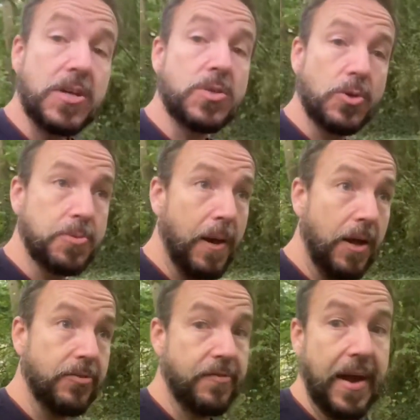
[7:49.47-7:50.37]
squash
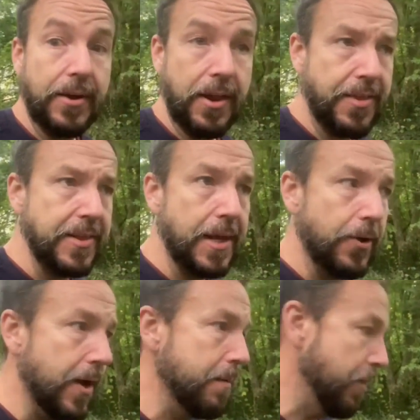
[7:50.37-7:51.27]
plants failed. I think they got
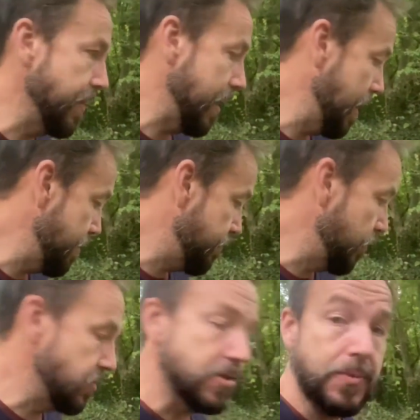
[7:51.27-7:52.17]
hit by that late
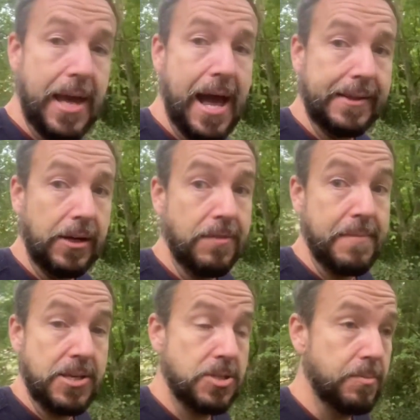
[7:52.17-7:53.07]
frost that we had that I've
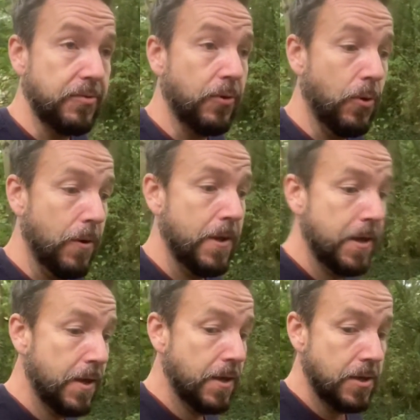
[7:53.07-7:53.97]
mentioned before.
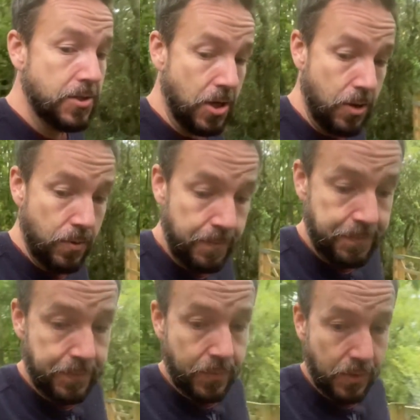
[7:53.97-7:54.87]
So
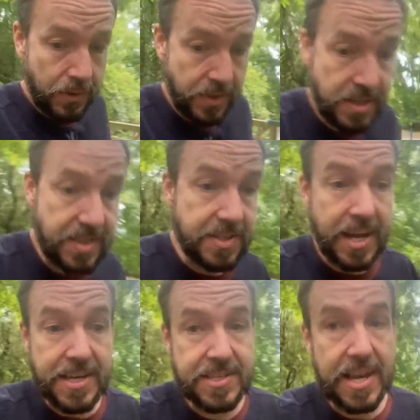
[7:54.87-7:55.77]
this is a
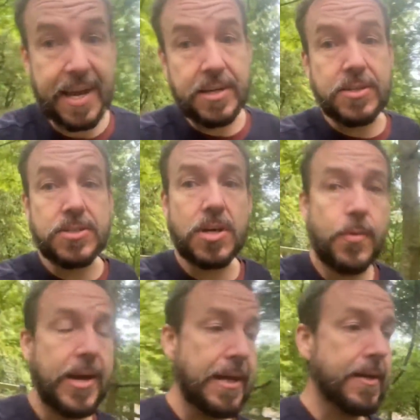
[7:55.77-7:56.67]
second
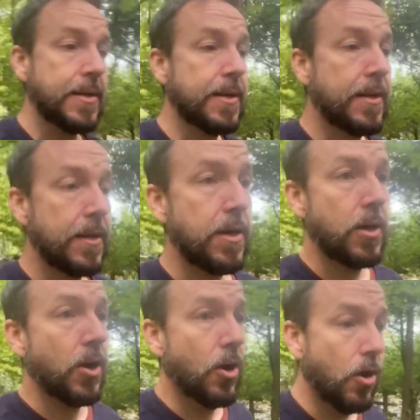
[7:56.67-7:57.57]
sowing
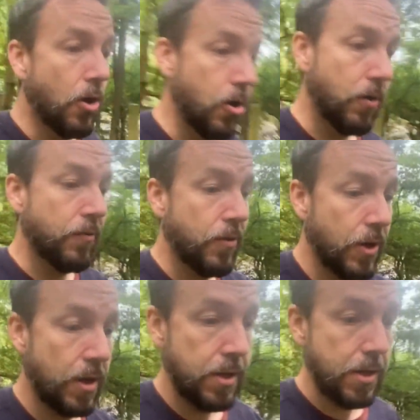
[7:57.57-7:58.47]
of
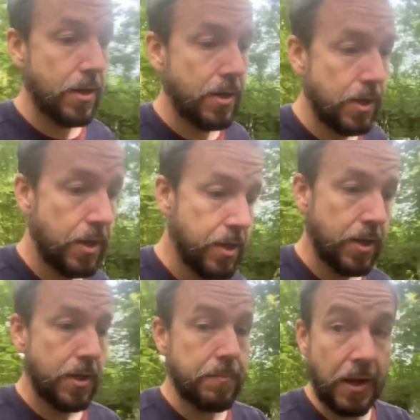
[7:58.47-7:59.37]

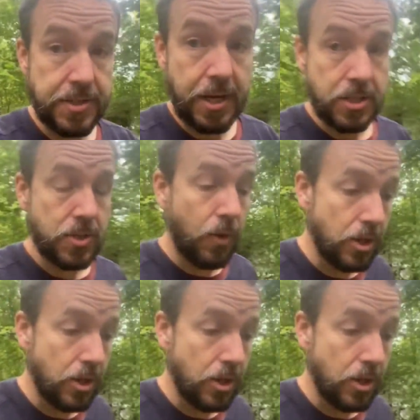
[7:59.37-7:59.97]
butternut squash